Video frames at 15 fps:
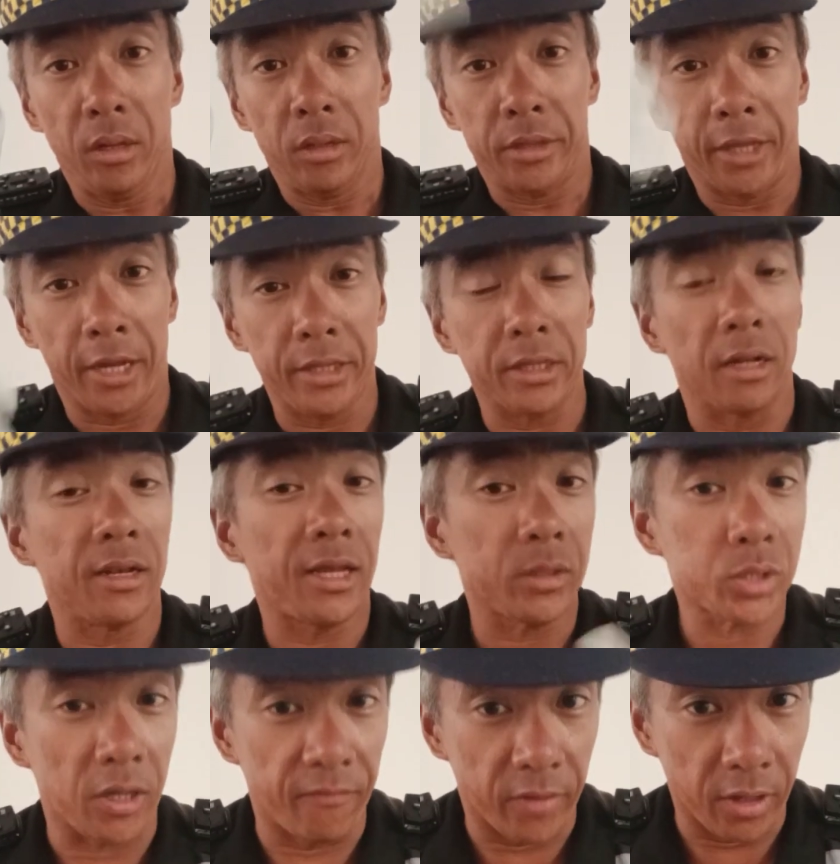Then the left
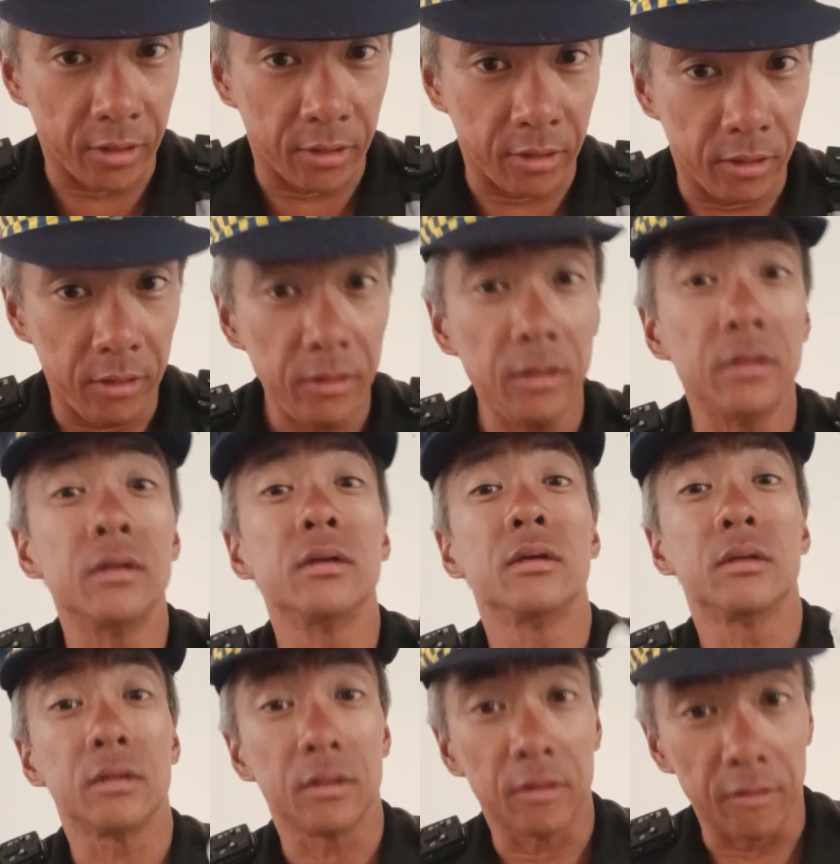side vehicle
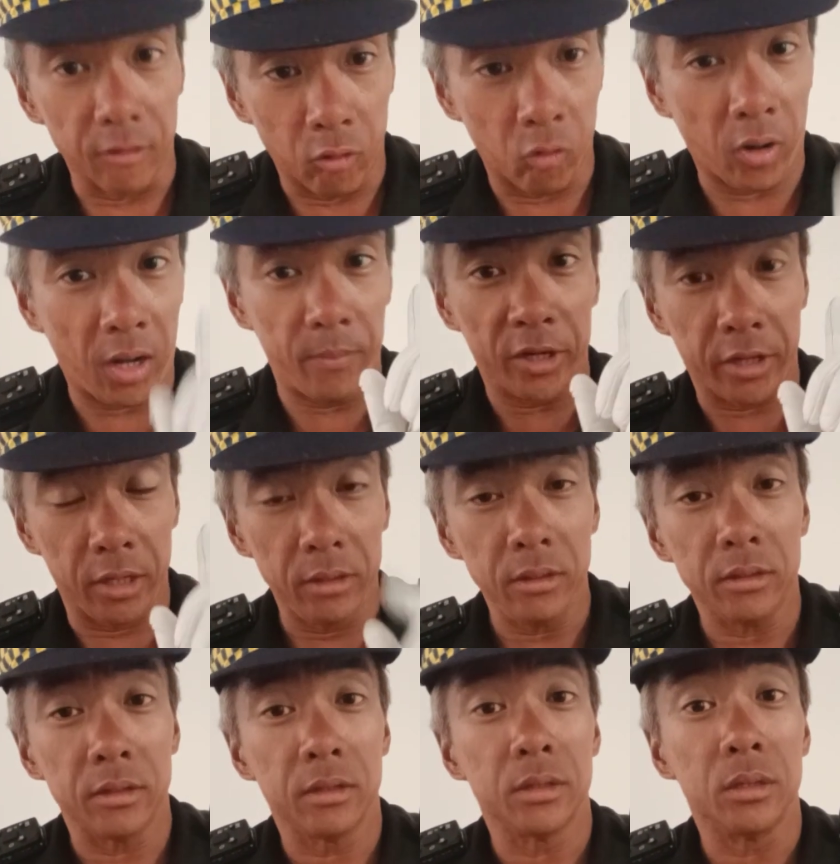go up
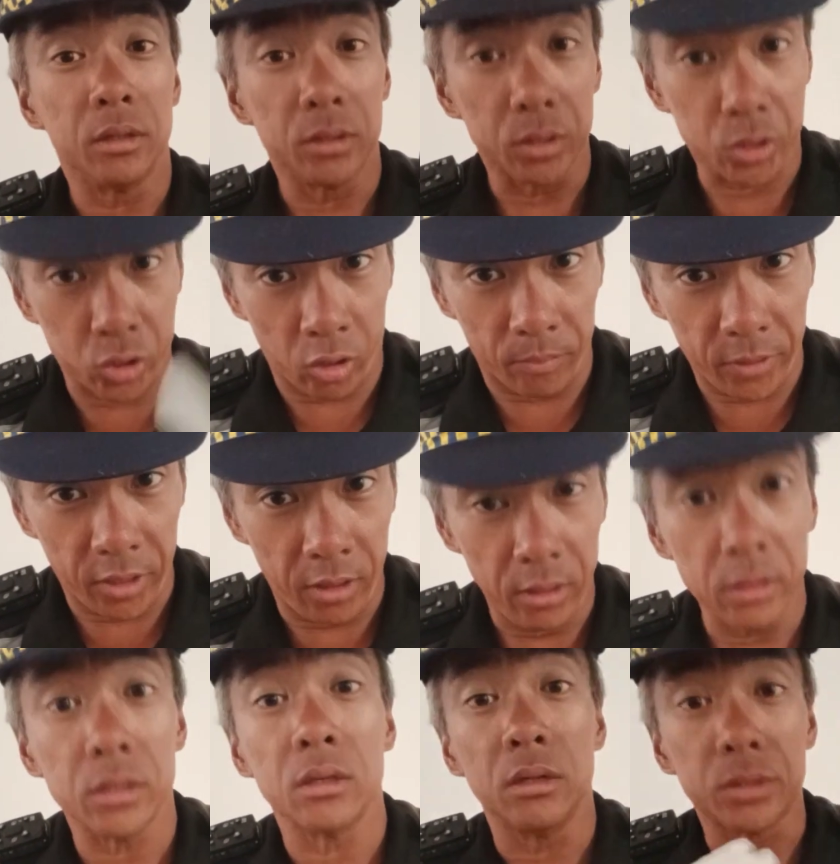again, stop
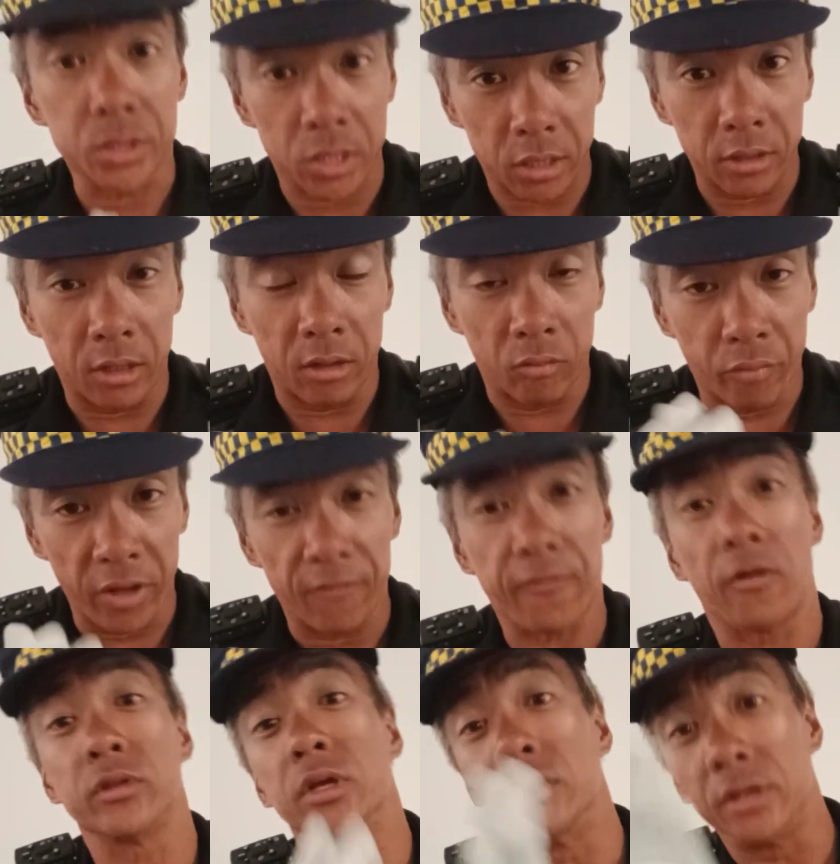there, signal, wait
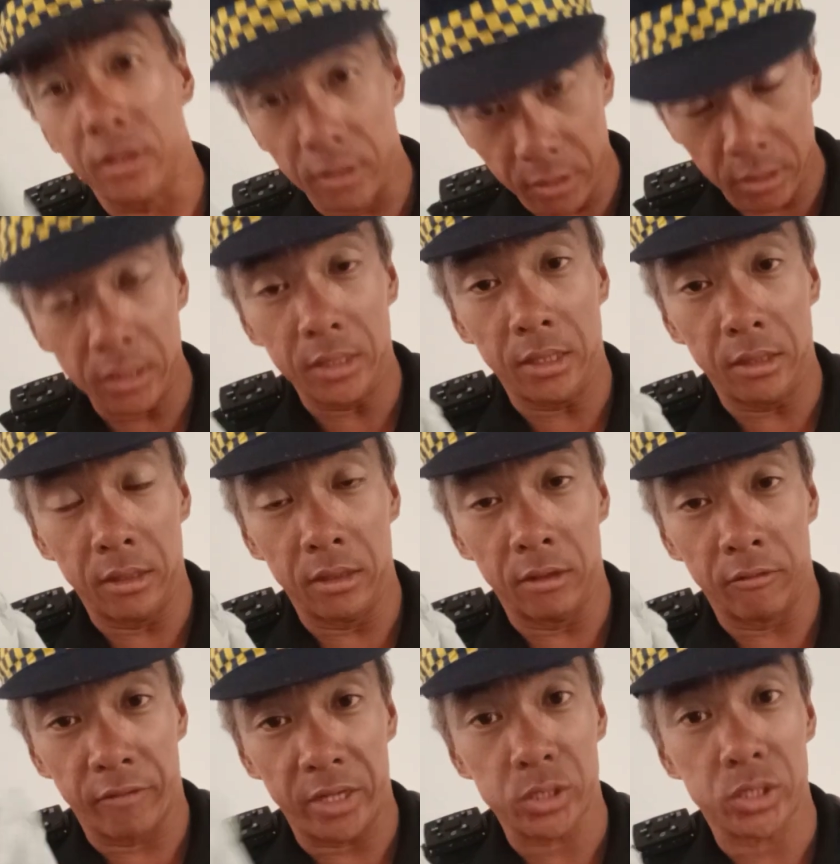for the
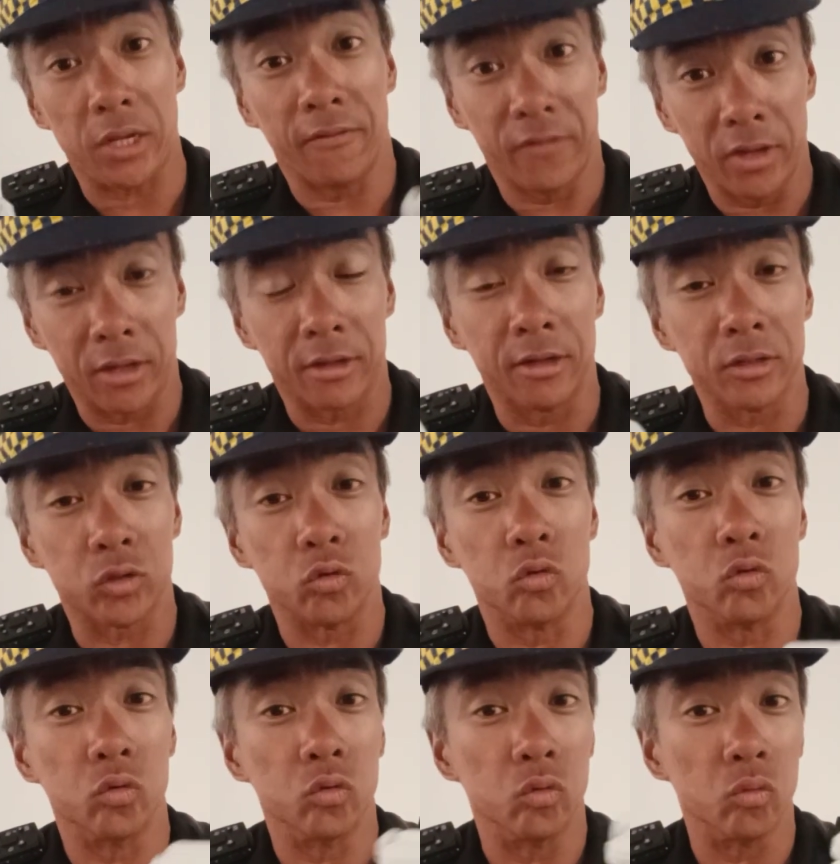right side vehicle
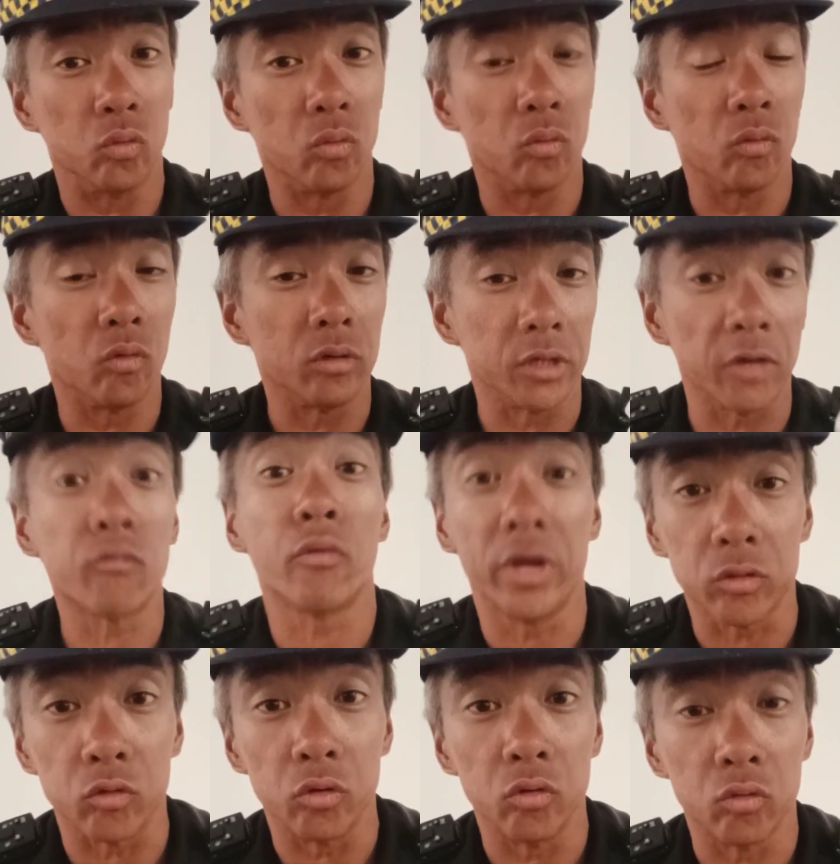to give way
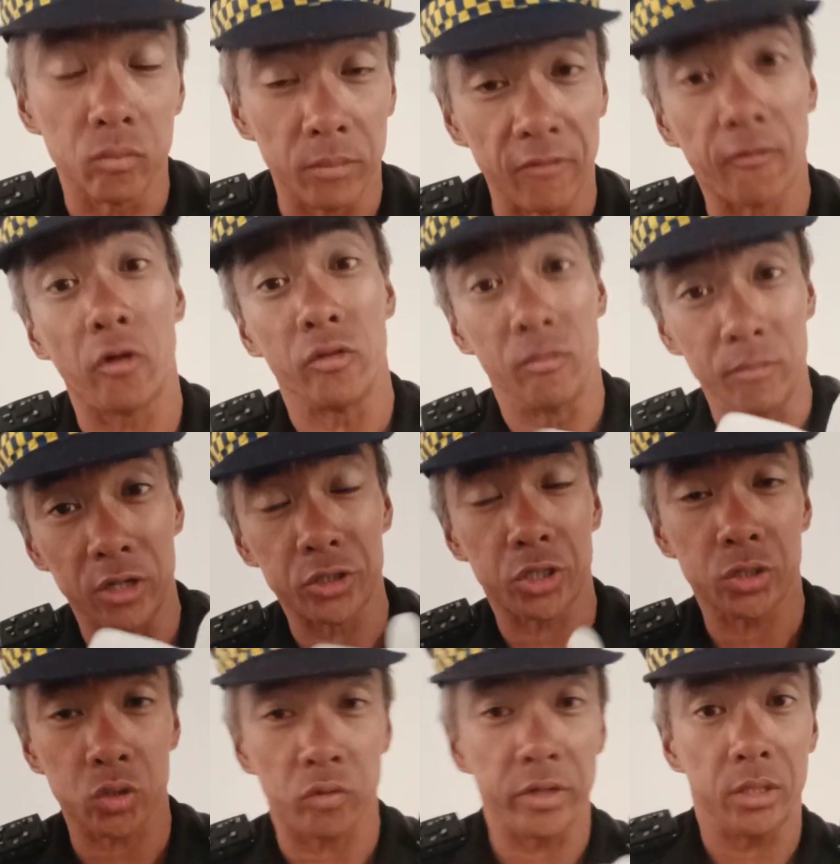to you before you merge.
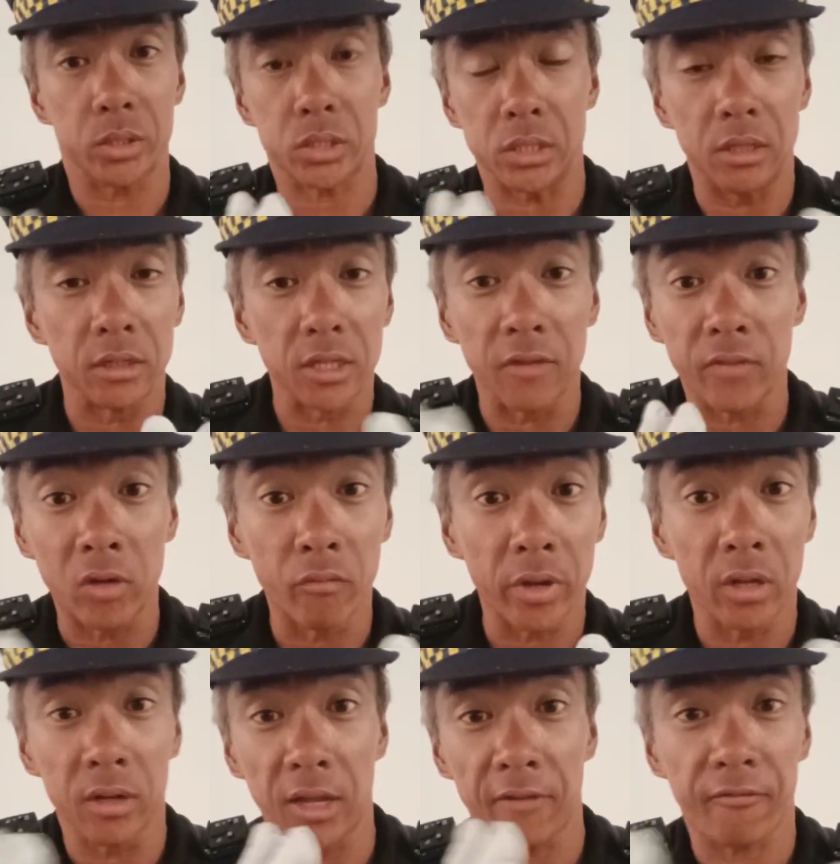So it's giving
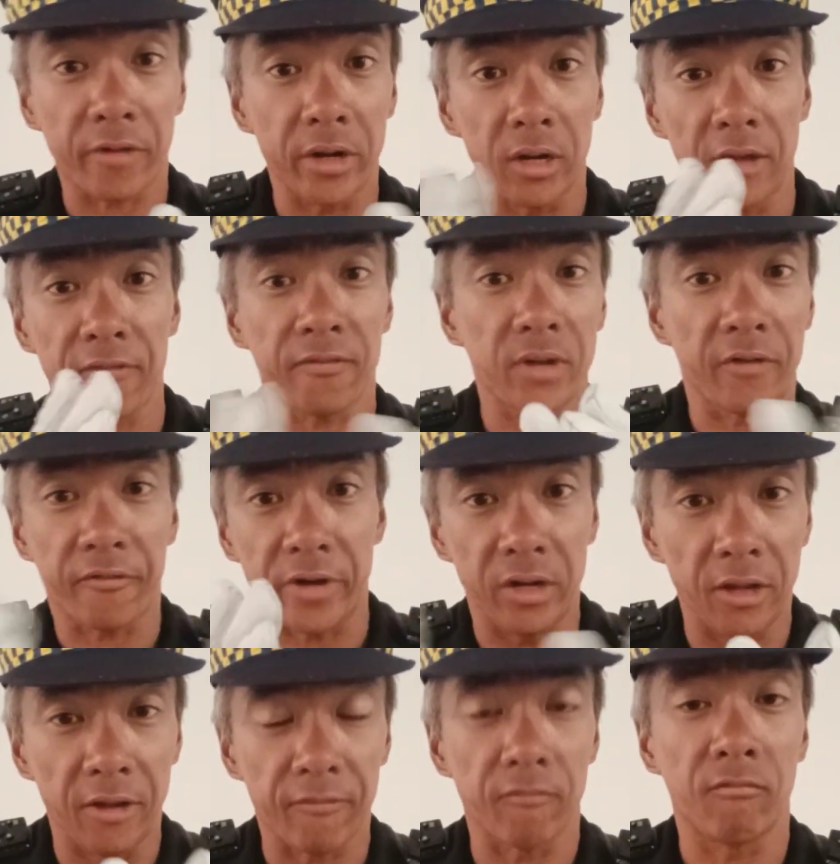way, left, right, left, left, right,
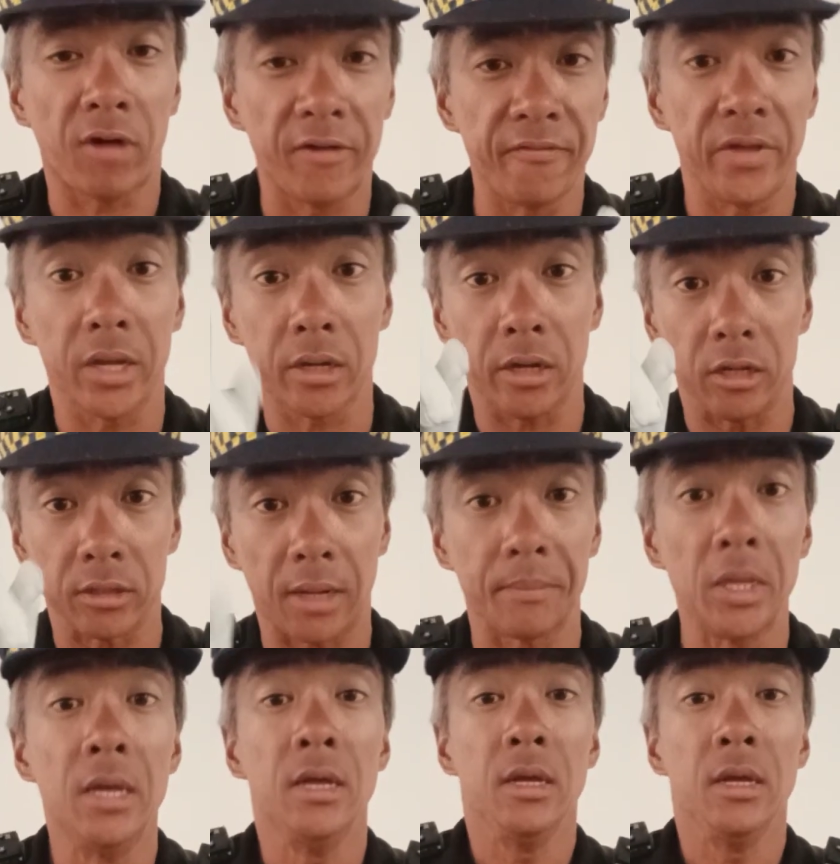left, one vehicle at a time.